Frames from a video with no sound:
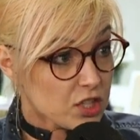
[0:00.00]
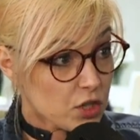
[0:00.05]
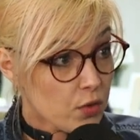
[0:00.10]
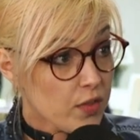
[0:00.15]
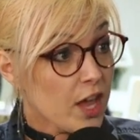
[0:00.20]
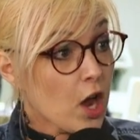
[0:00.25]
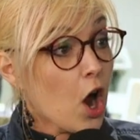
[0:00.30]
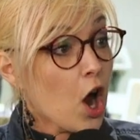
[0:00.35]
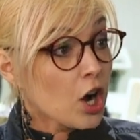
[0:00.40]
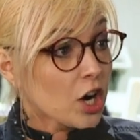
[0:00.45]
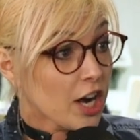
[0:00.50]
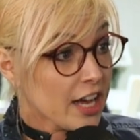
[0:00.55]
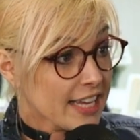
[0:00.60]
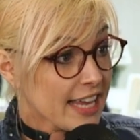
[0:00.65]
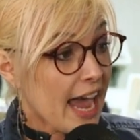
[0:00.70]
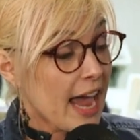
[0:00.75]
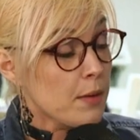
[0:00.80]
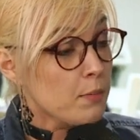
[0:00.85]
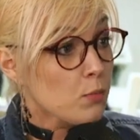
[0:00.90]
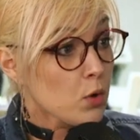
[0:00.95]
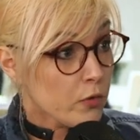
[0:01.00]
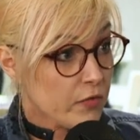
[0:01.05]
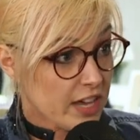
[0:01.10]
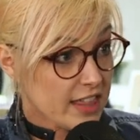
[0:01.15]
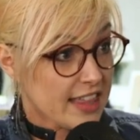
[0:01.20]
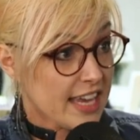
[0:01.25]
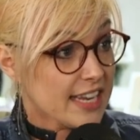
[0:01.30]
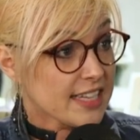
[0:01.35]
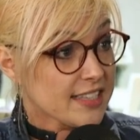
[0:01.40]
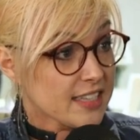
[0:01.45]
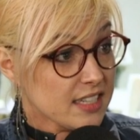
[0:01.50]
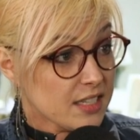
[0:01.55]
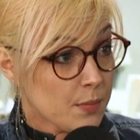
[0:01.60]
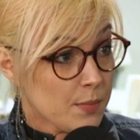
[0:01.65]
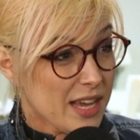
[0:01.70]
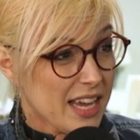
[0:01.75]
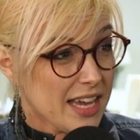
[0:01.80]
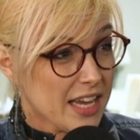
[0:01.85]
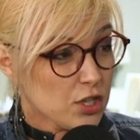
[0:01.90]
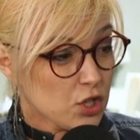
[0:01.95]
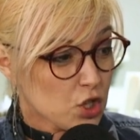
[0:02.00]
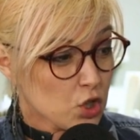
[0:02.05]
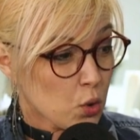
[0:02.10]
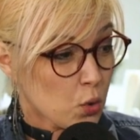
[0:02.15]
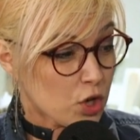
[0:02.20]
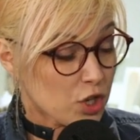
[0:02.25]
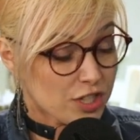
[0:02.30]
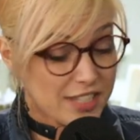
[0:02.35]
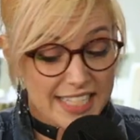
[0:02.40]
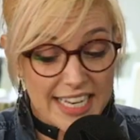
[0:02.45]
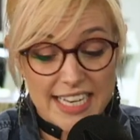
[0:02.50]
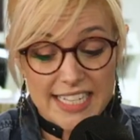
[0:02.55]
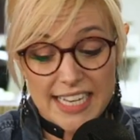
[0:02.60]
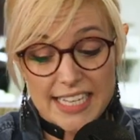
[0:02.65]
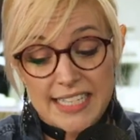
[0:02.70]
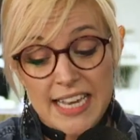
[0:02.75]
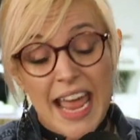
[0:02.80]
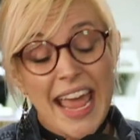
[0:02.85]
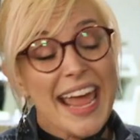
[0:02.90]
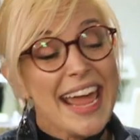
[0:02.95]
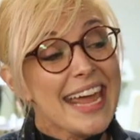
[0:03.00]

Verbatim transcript: So they are, again, moving things into being in shorter seasons.